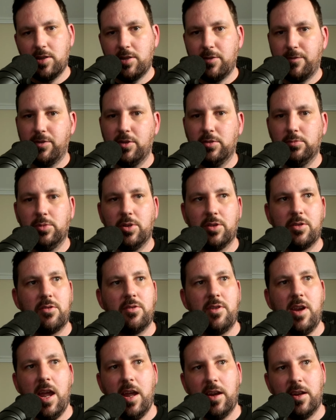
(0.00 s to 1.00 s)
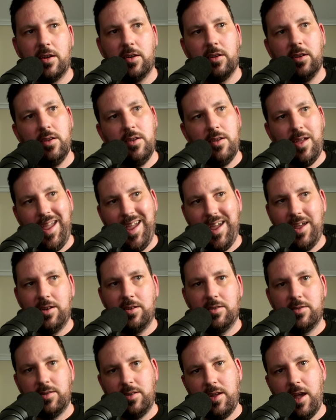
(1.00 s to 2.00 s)
the Film LUT Creator,
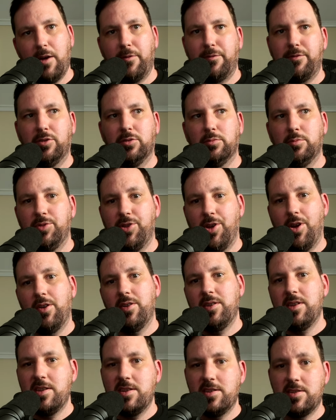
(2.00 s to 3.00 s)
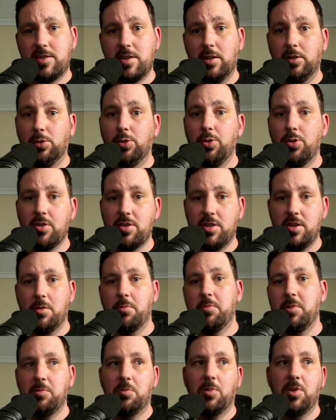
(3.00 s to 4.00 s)
and our film dirt is the look that
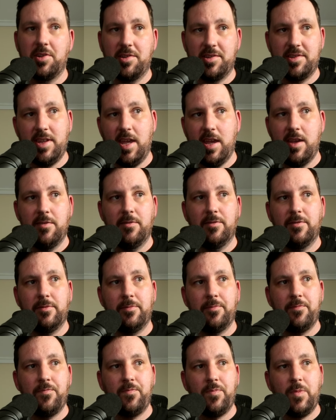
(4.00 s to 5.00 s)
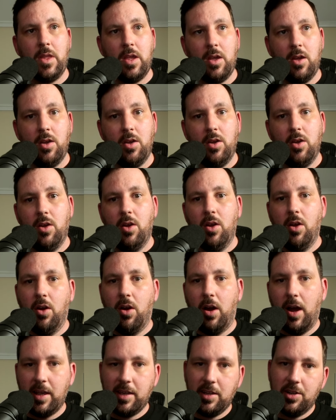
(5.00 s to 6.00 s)
we want to save.
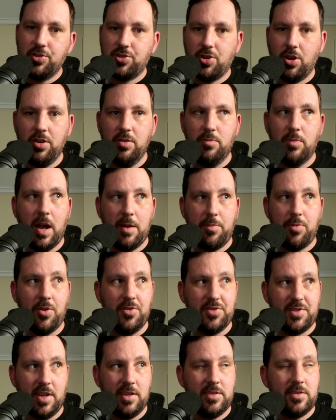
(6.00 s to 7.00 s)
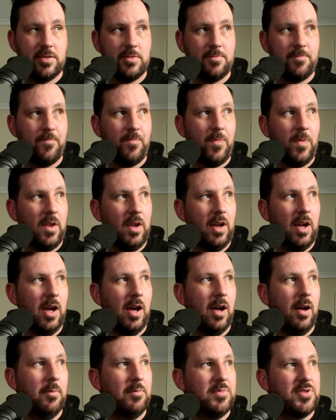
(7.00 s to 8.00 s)
I'm going to show you my process.
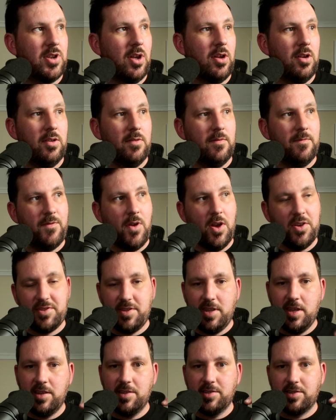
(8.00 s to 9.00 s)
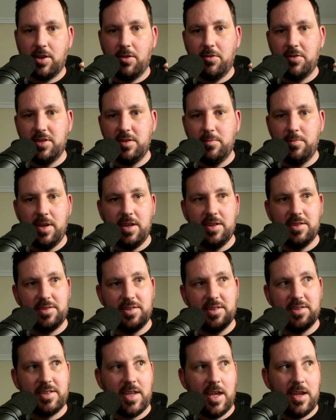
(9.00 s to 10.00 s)
So first thing is going to be
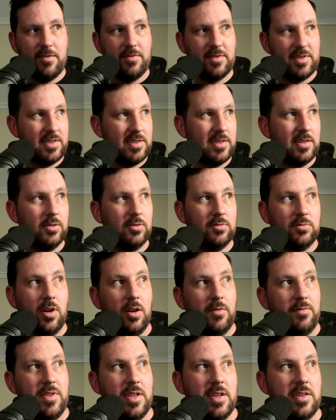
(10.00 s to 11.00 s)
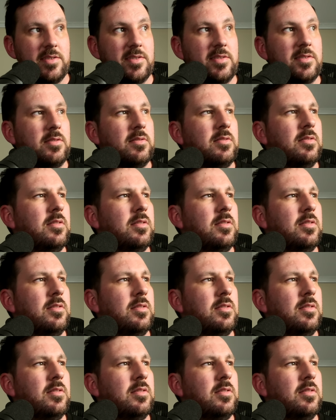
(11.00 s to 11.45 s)
to save a still of this.